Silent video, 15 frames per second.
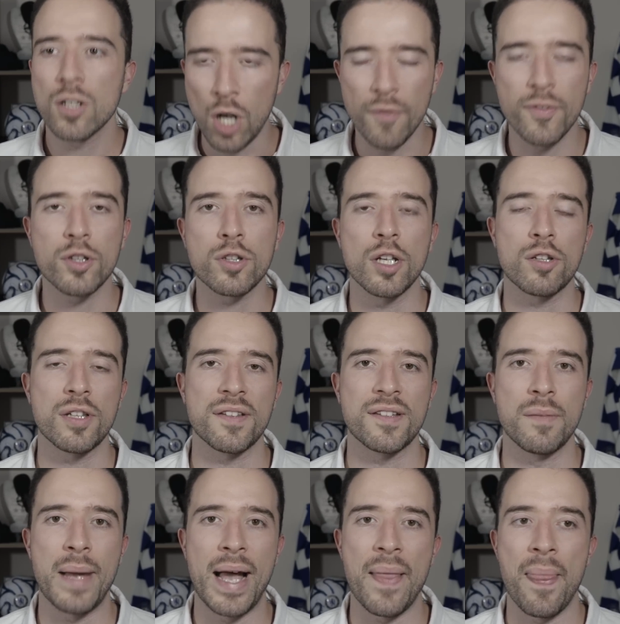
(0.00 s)
Kovacic is
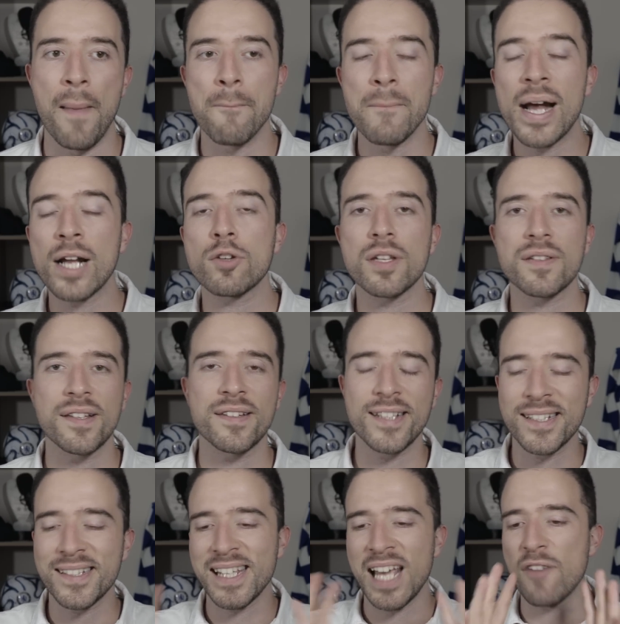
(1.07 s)
the man. Manchester
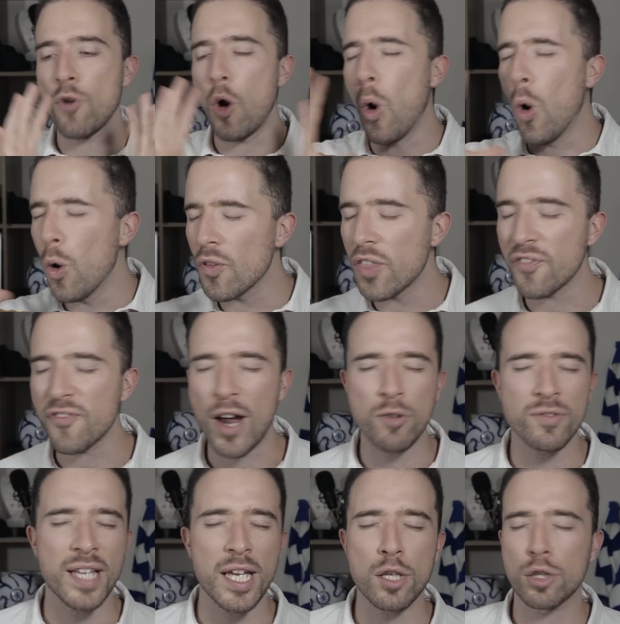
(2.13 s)
City have all the
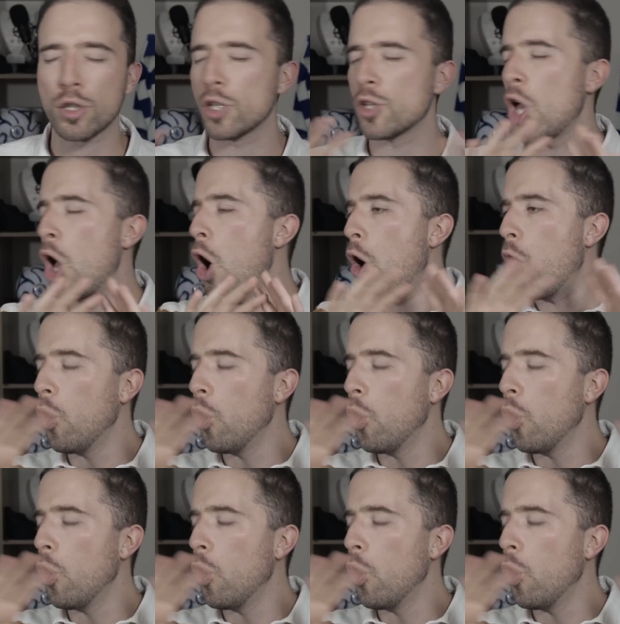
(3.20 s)
foundation,